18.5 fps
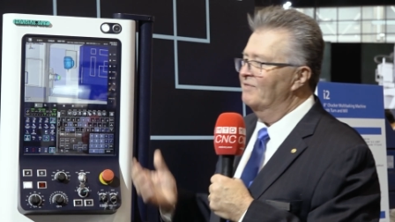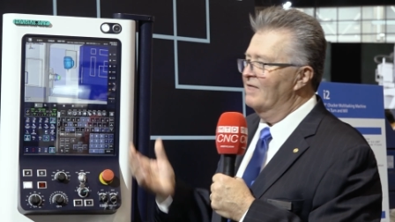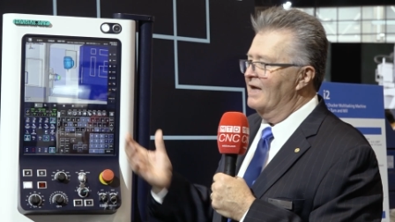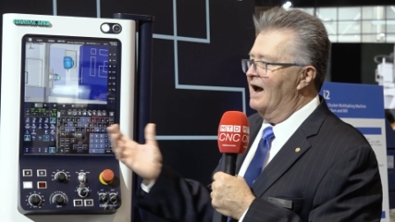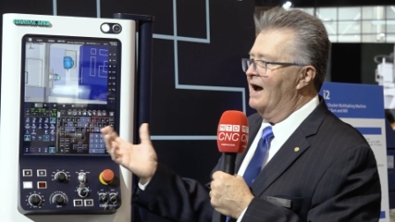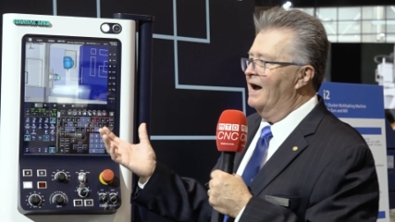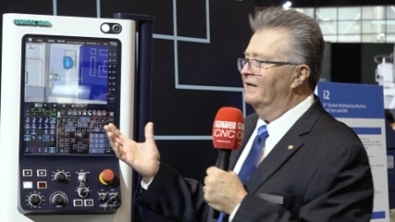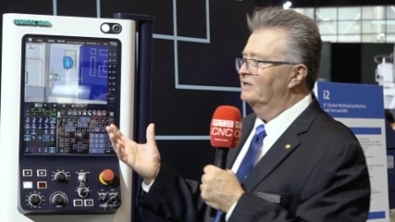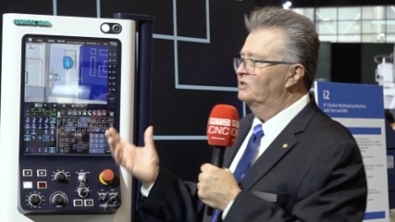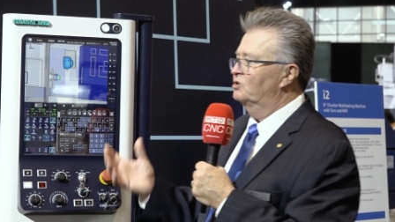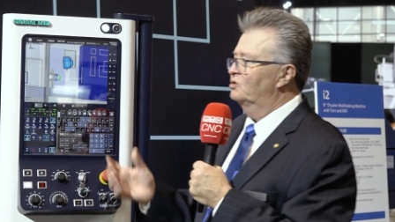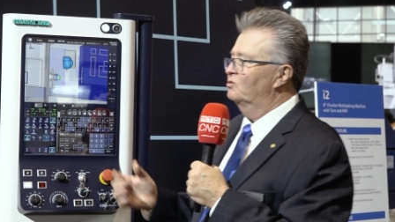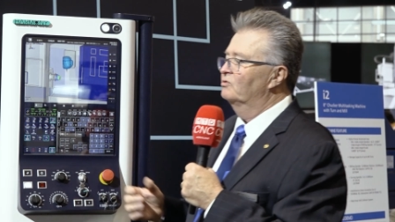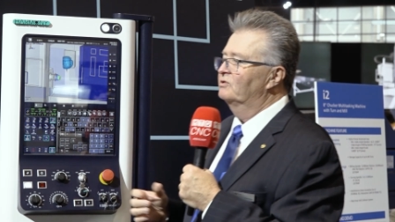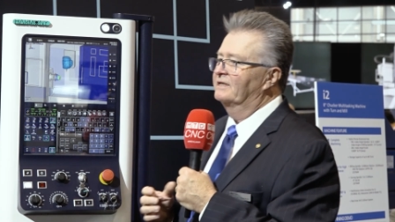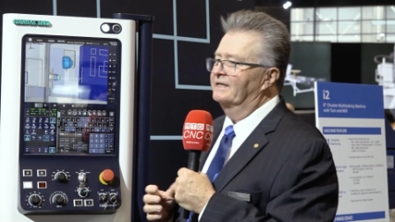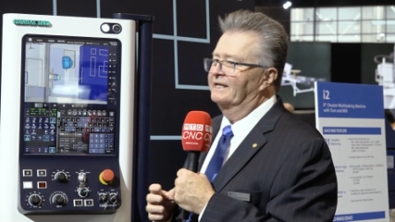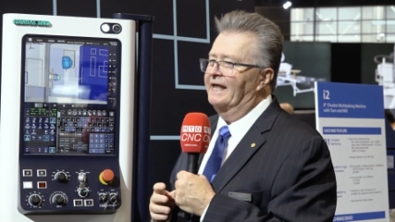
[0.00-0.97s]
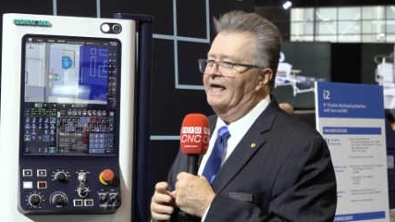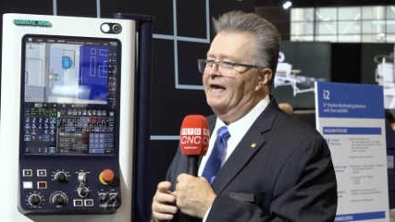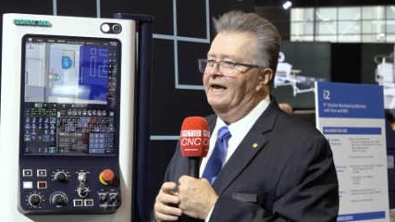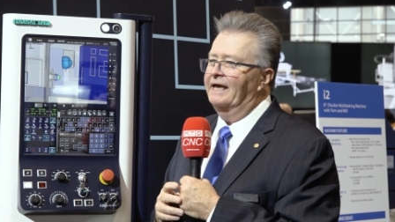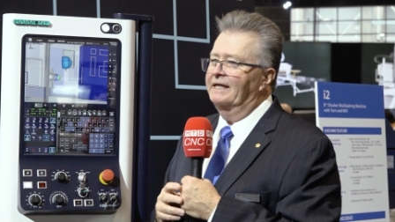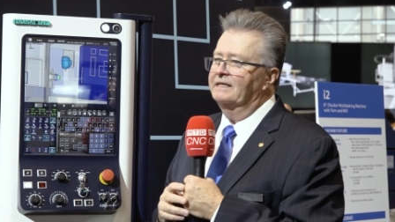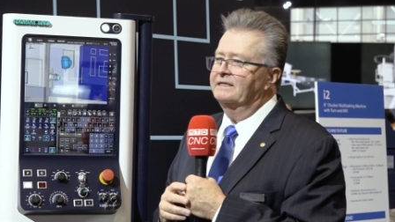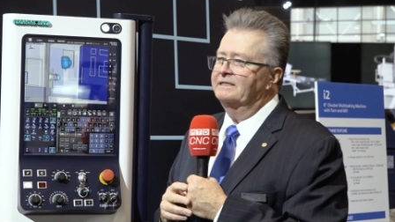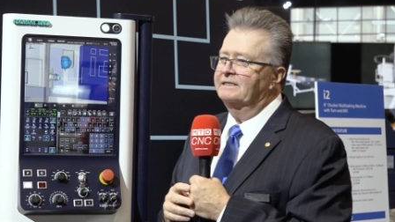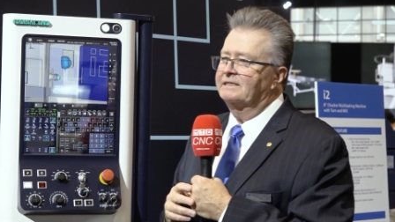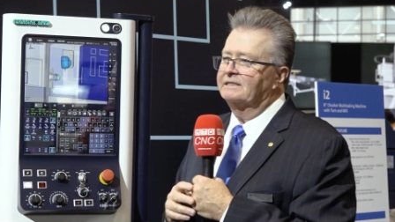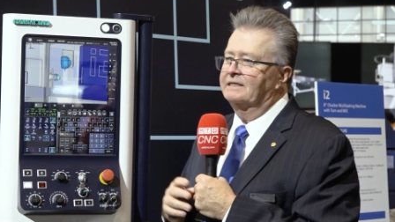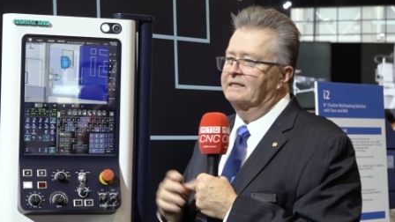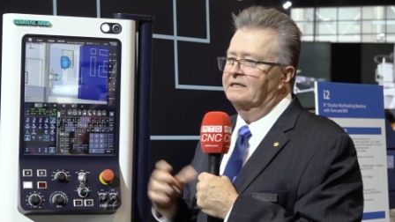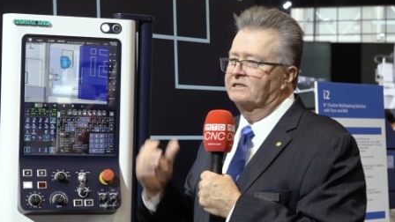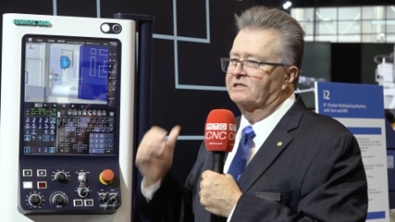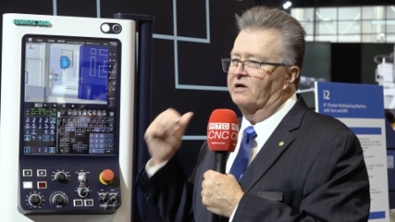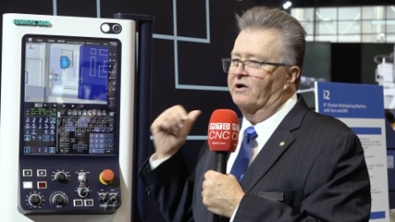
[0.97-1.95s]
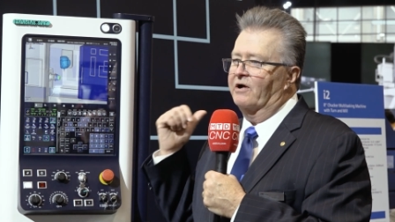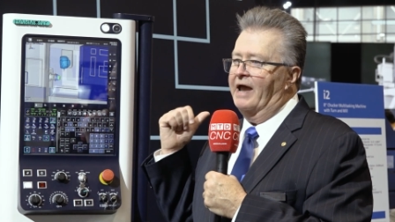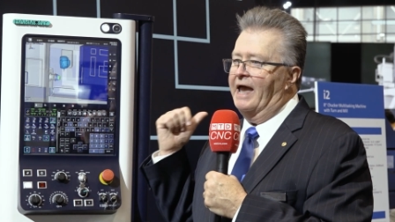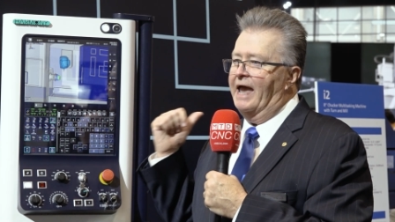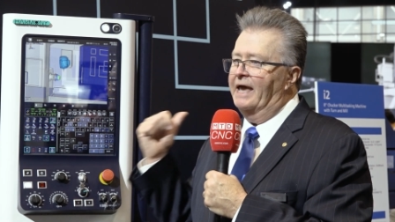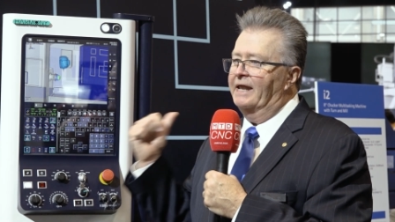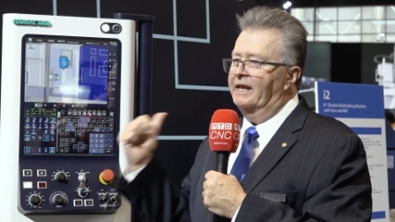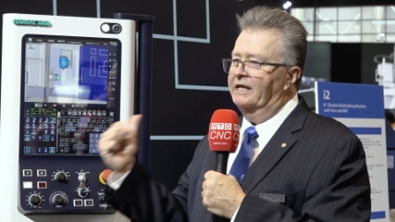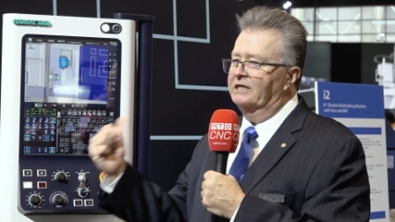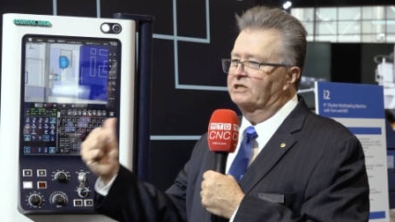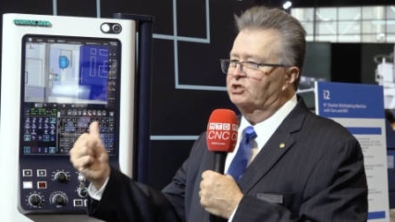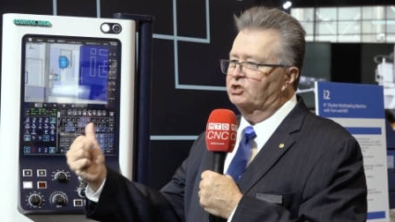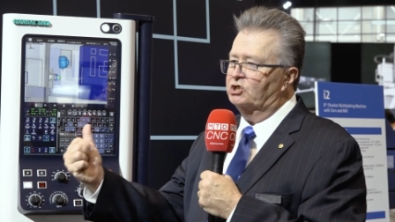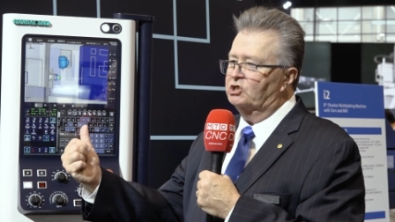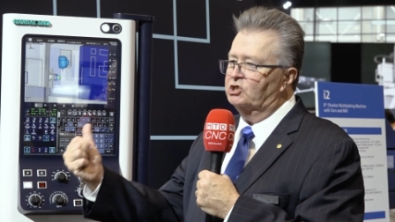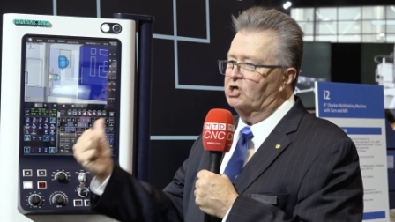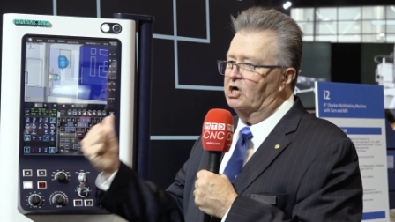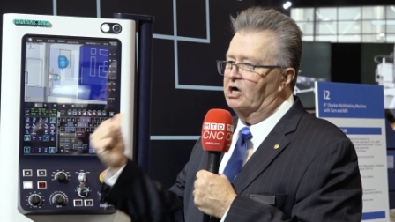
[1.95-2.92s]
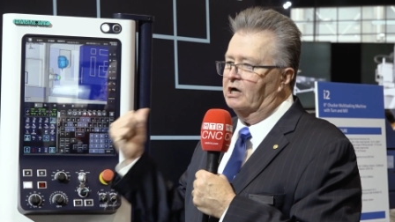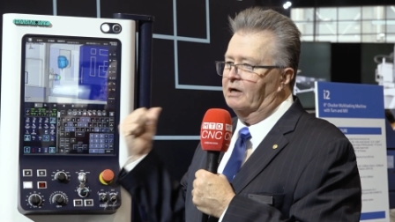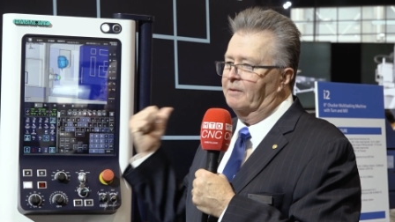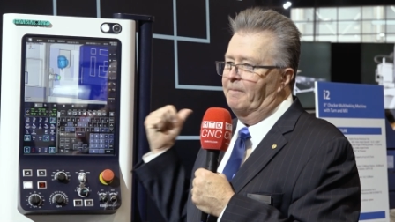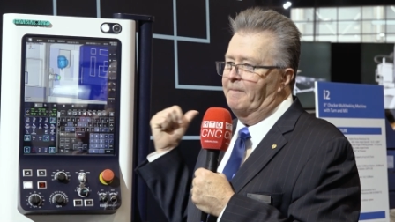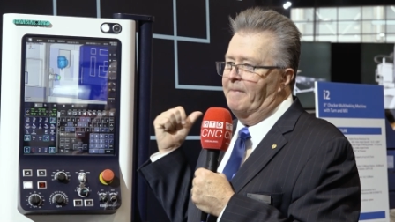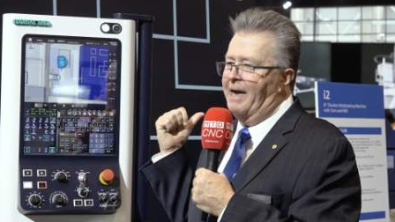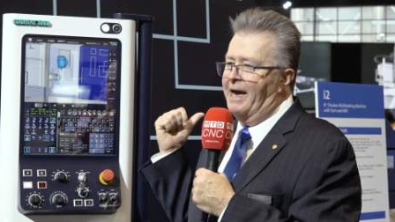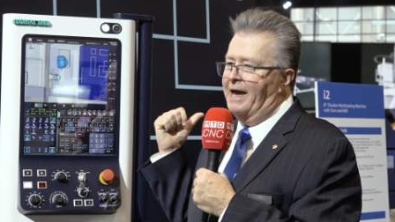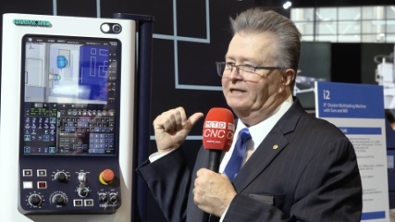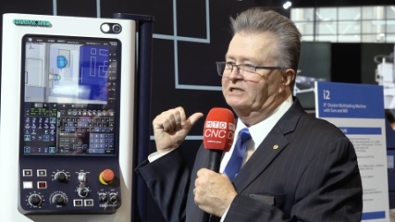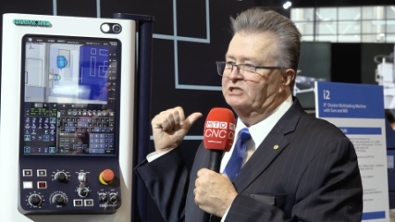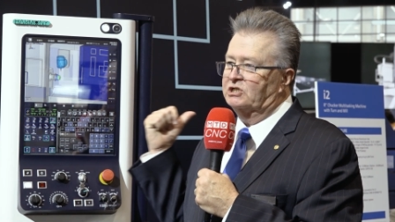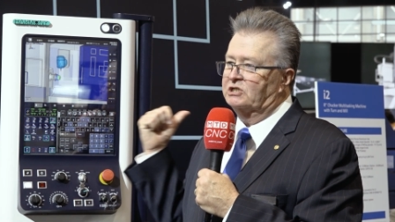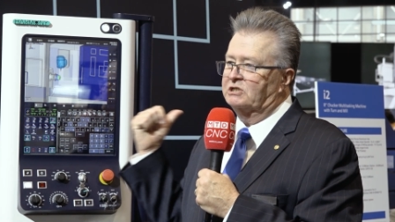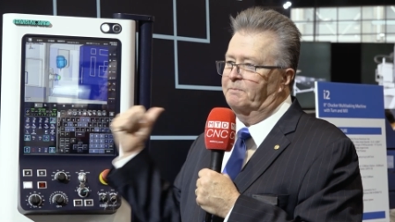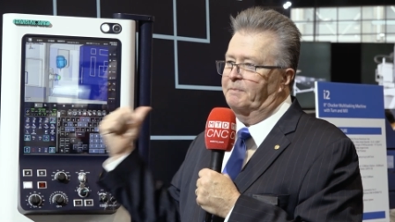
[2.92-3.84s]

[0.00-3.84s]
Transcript: have the i two today. These, these are eight inch chuck match